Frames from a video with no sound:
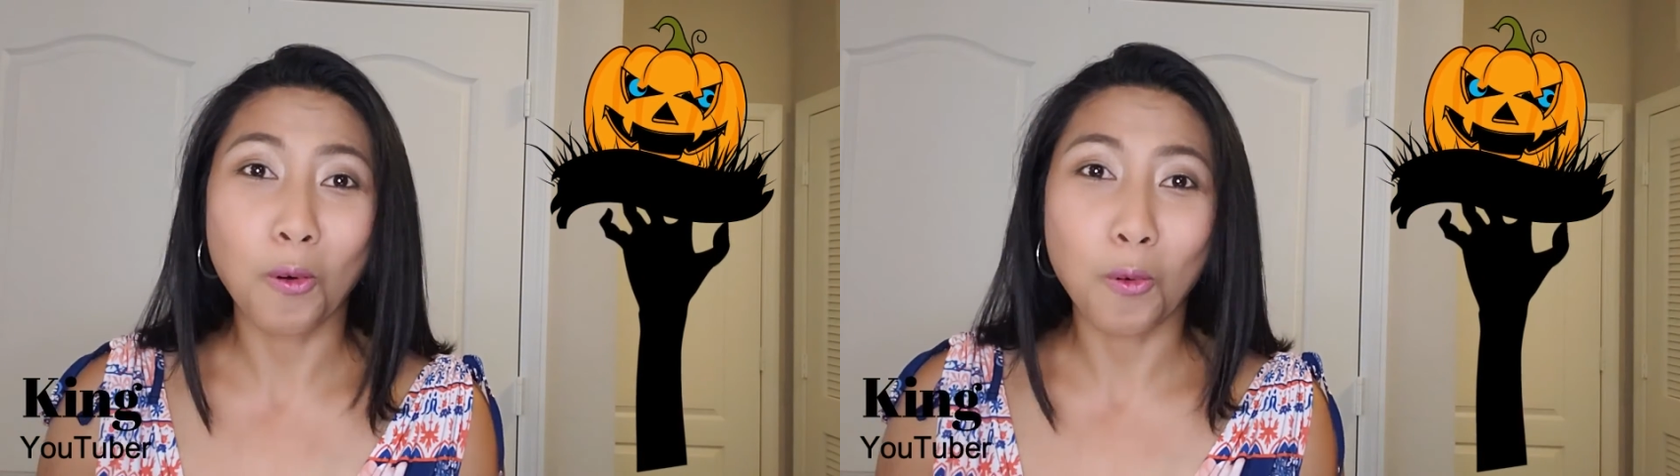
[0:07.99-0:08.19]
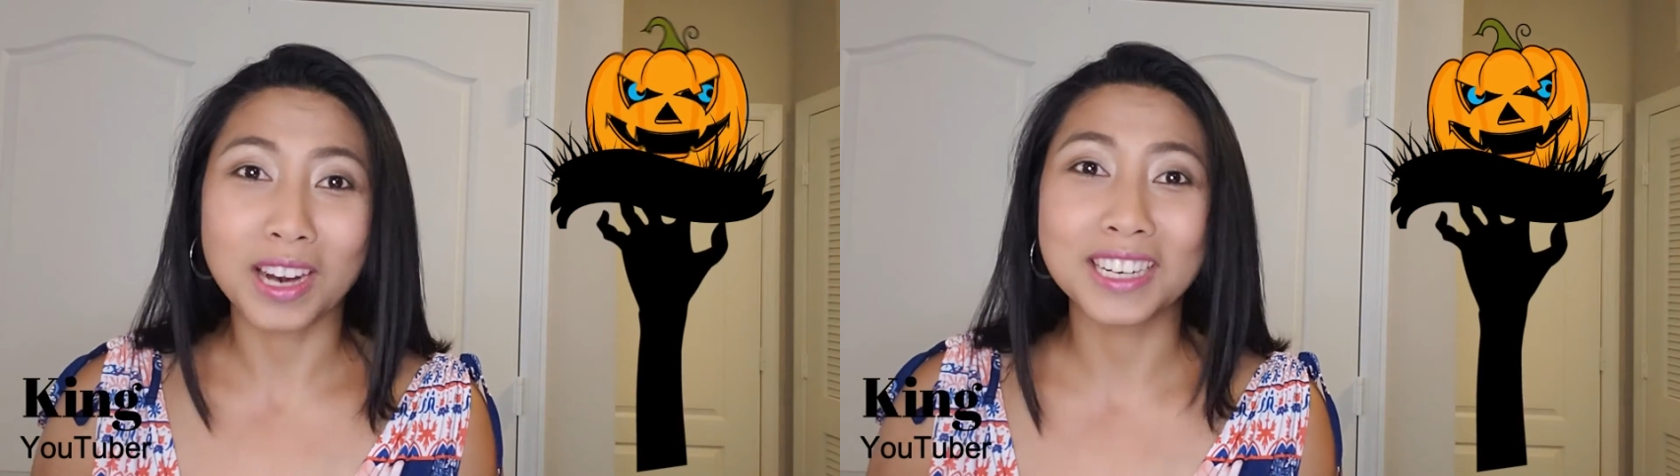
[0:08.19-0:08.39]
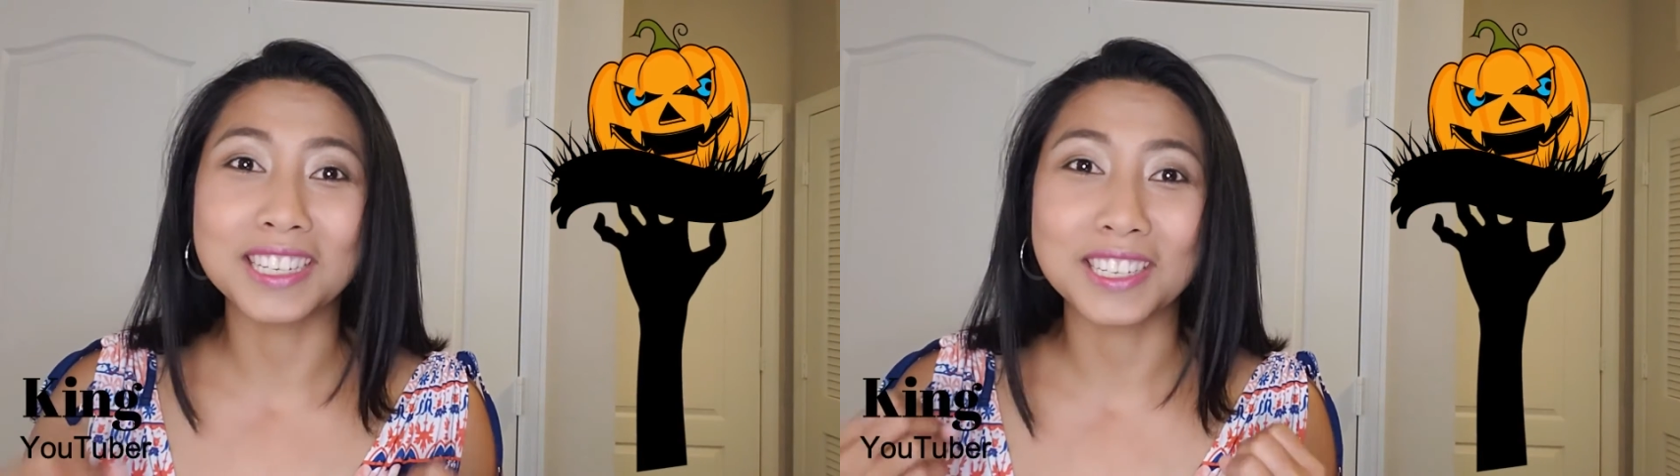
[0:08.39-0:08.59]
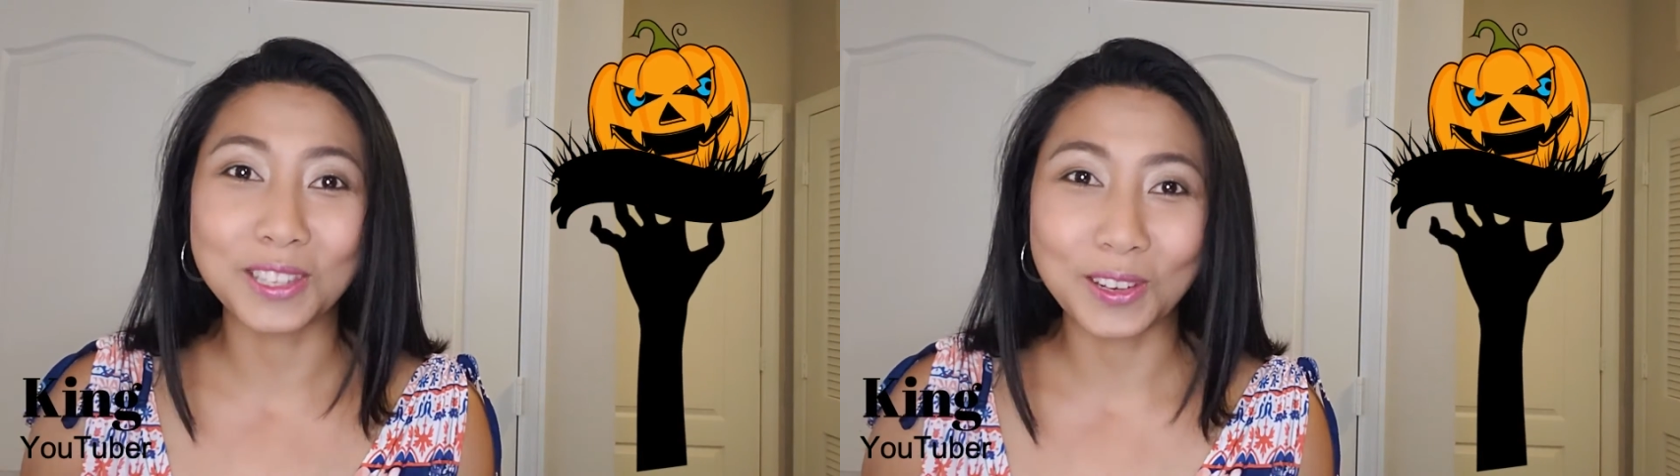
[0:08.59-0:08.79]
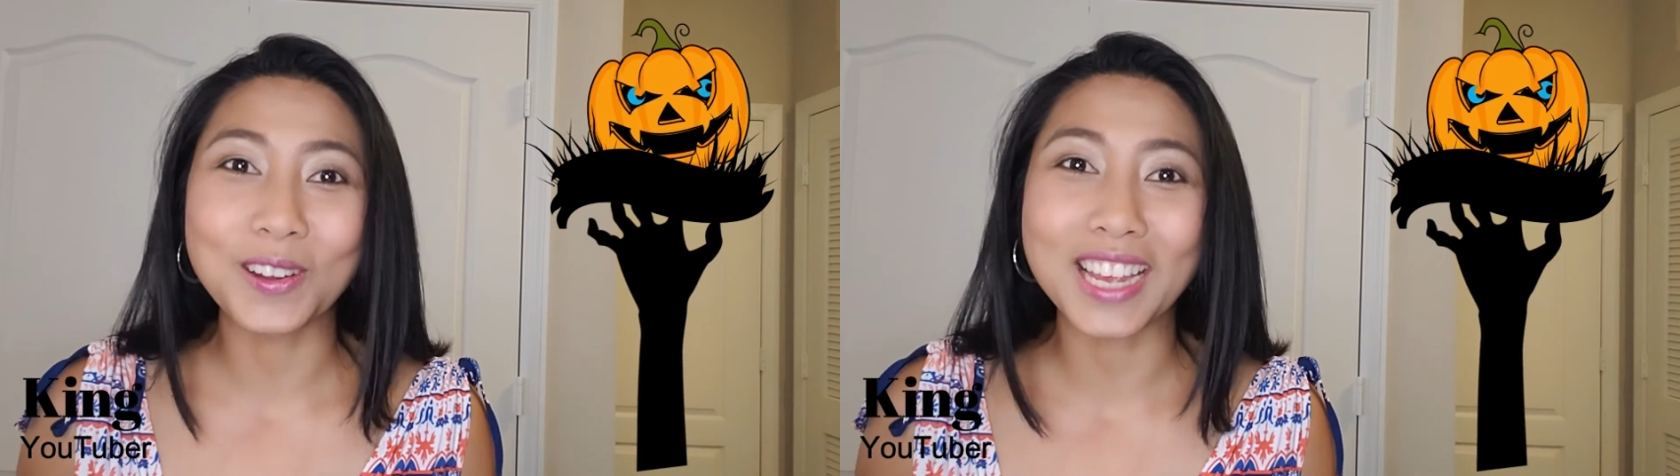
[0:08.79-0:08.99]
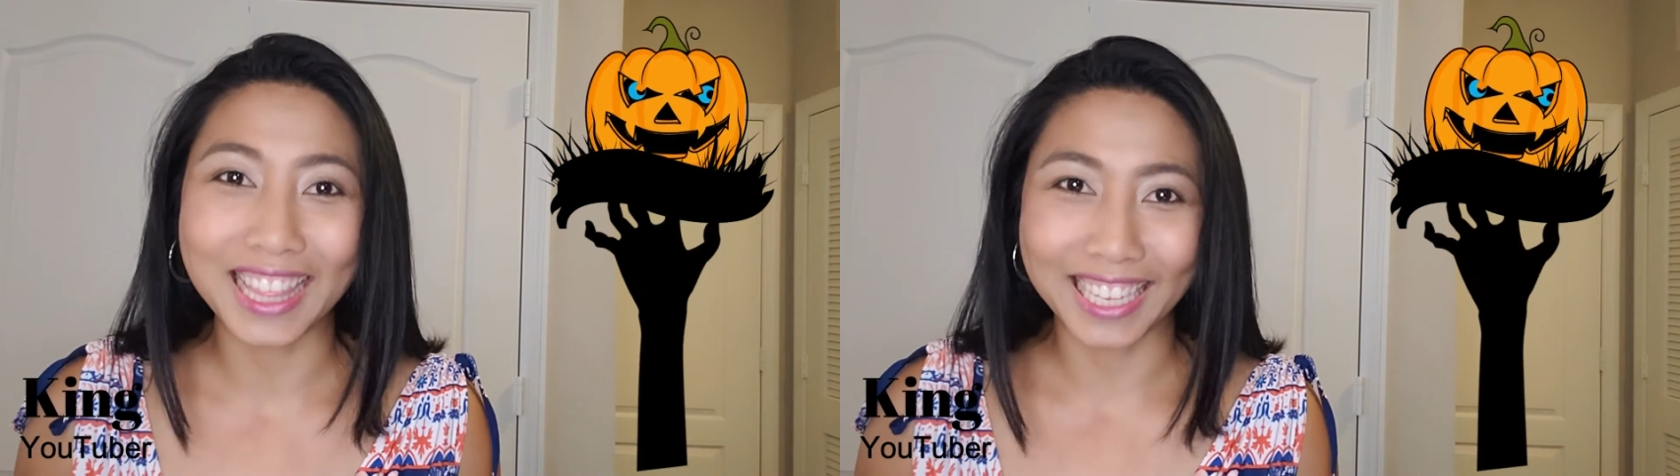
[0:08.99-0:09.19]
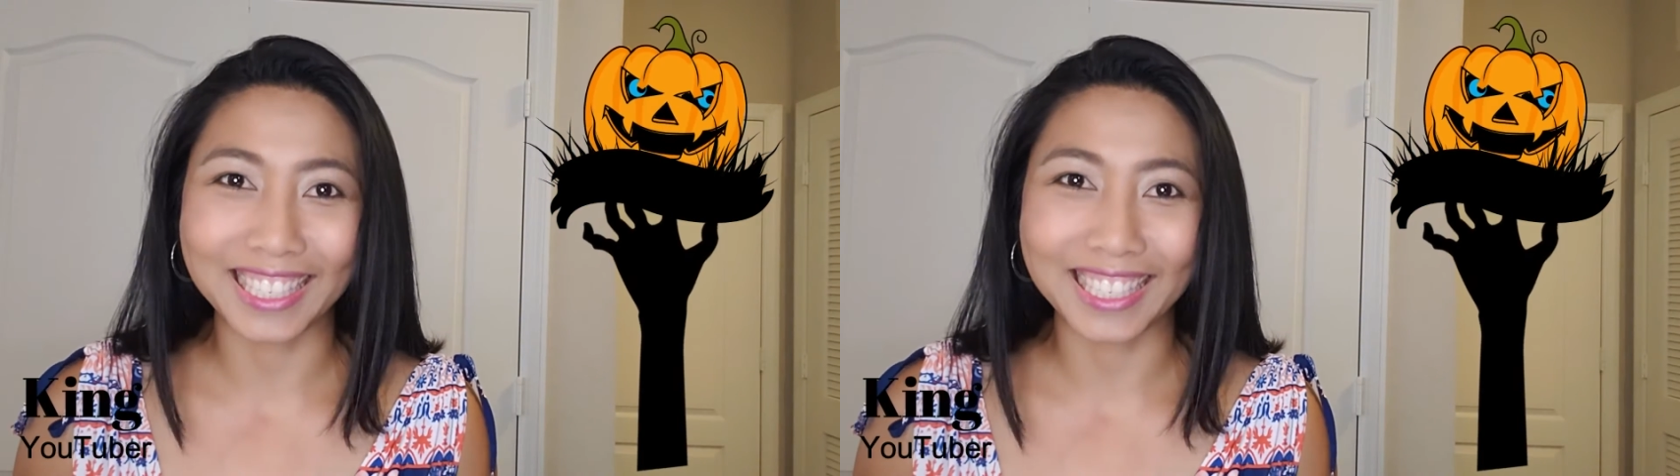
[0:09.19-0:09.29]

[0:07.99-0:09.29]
one is doing